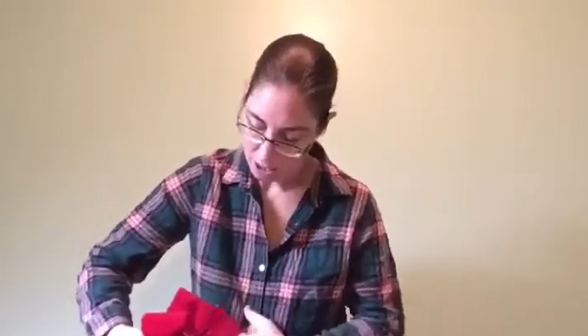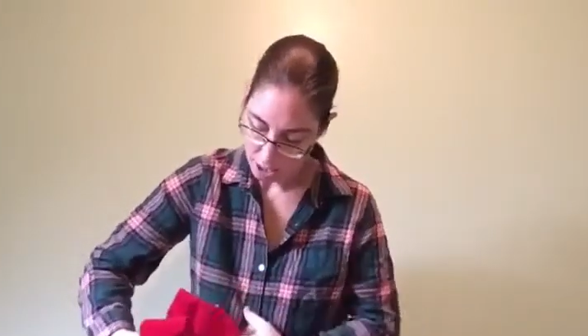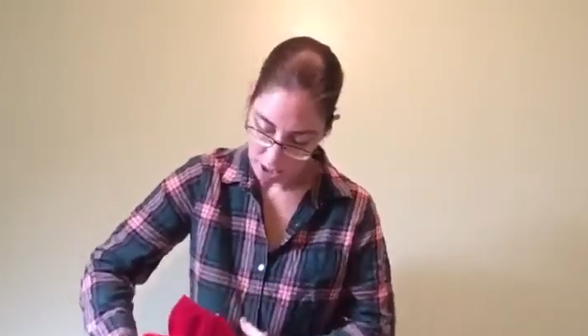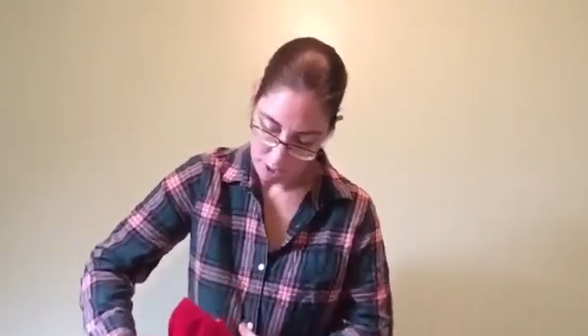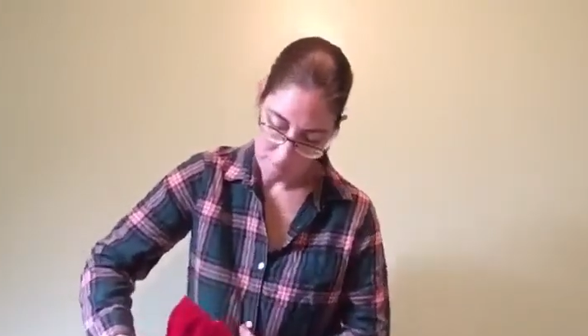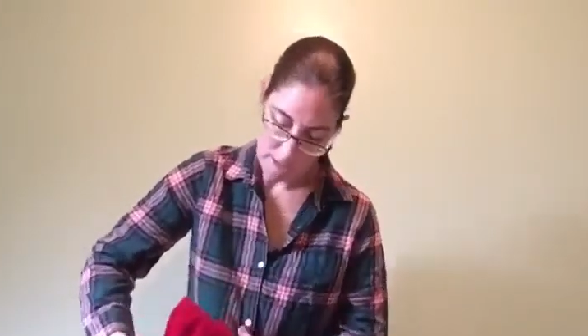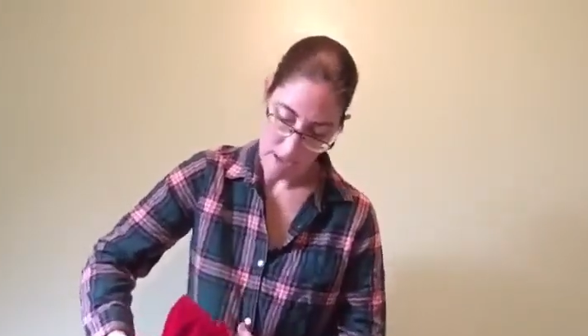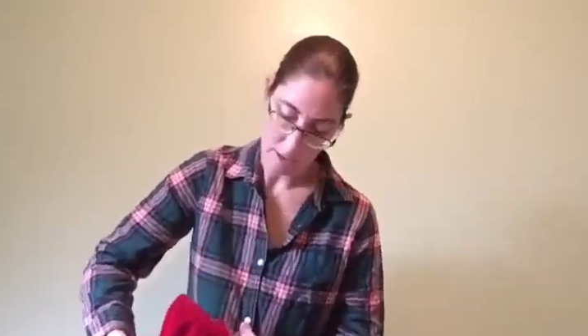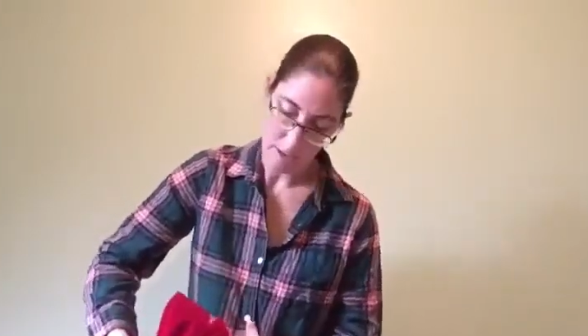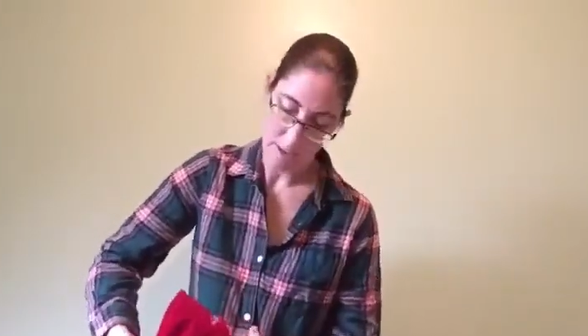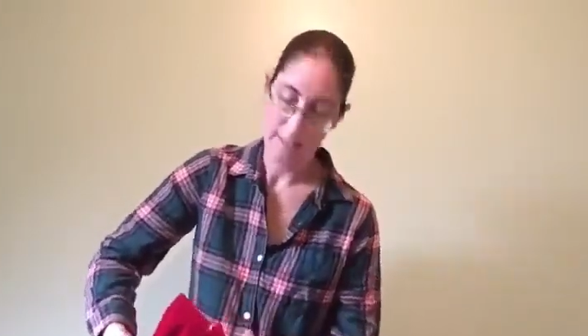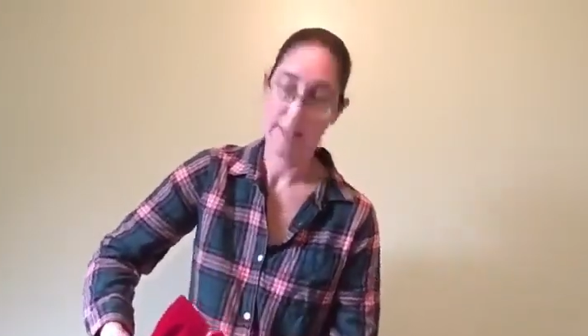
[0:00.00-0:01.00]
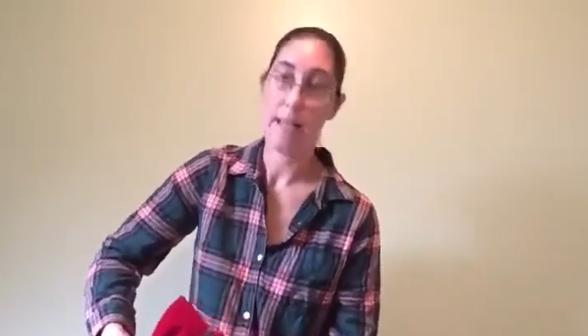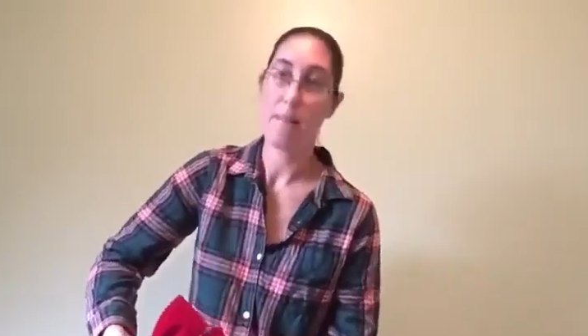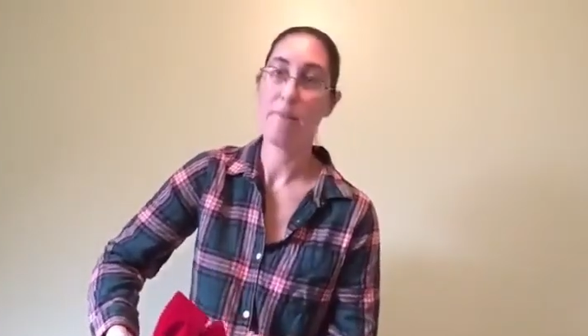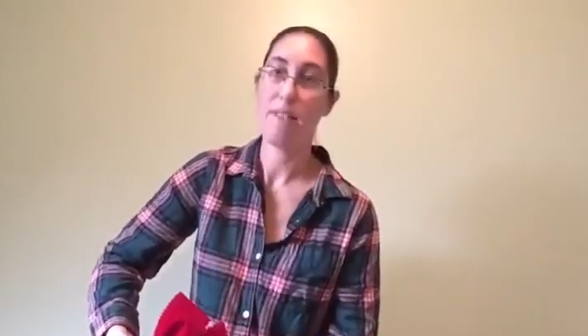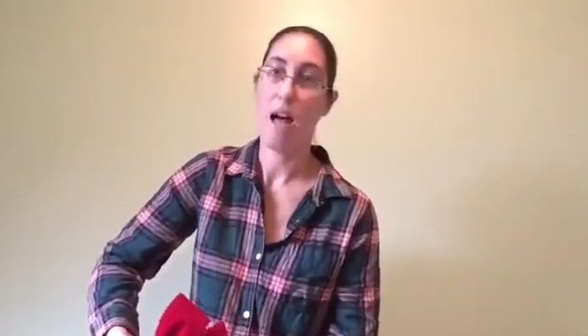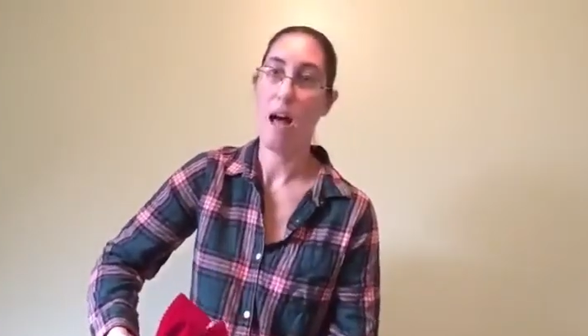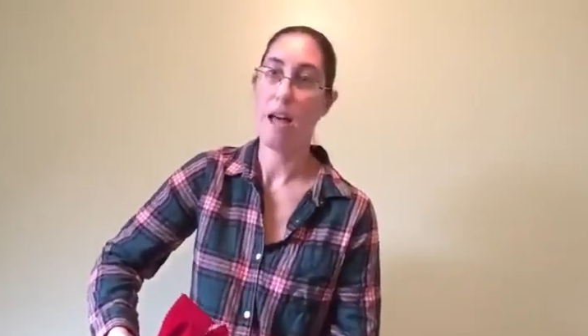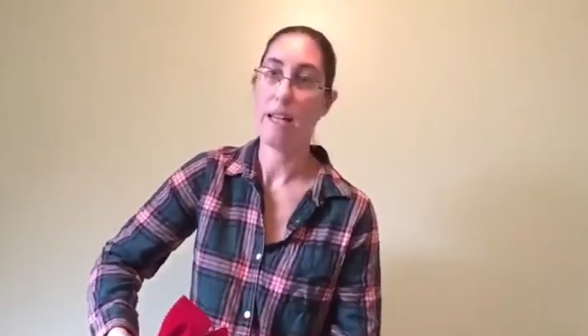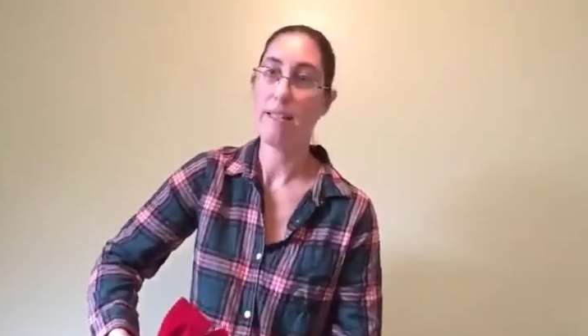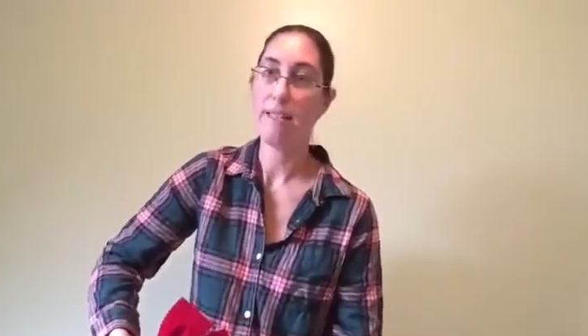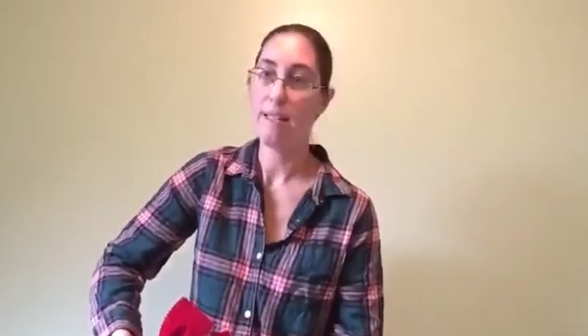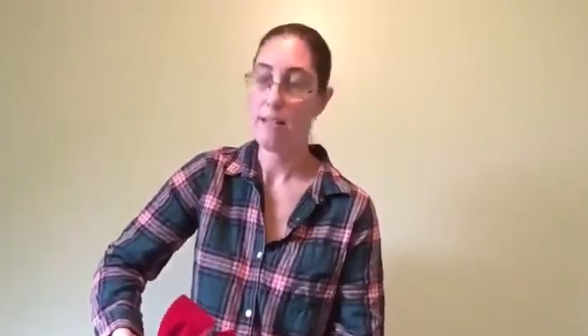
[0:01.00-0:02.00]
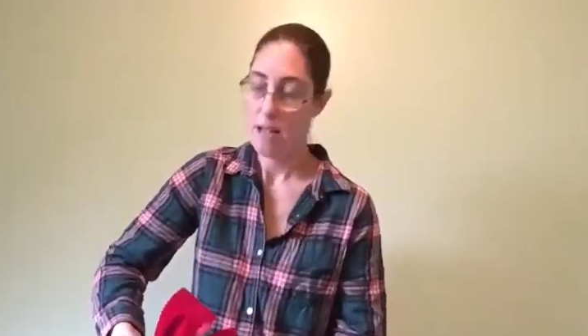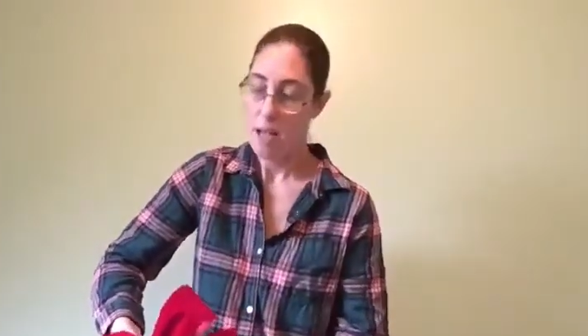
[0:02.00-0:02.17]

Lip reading: all about the same size,